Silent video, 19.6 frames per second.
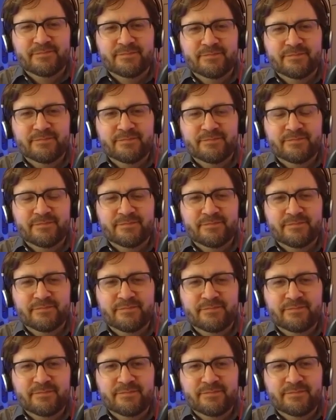
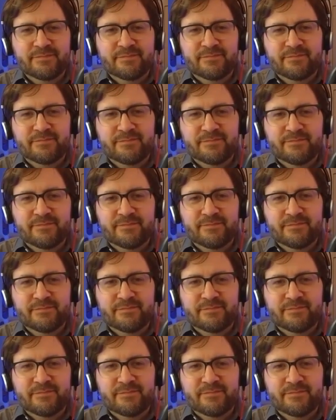
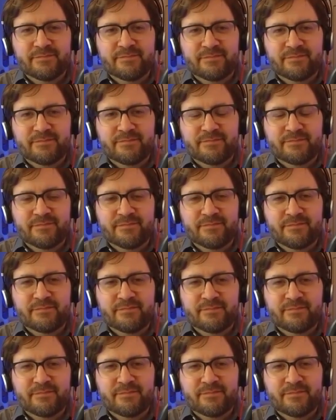
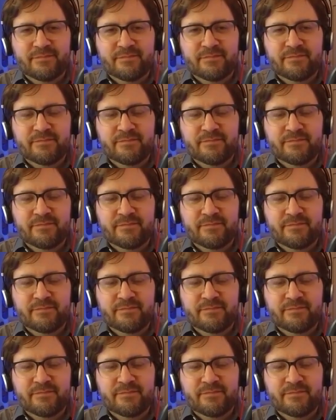No words are spoken by the person on screen.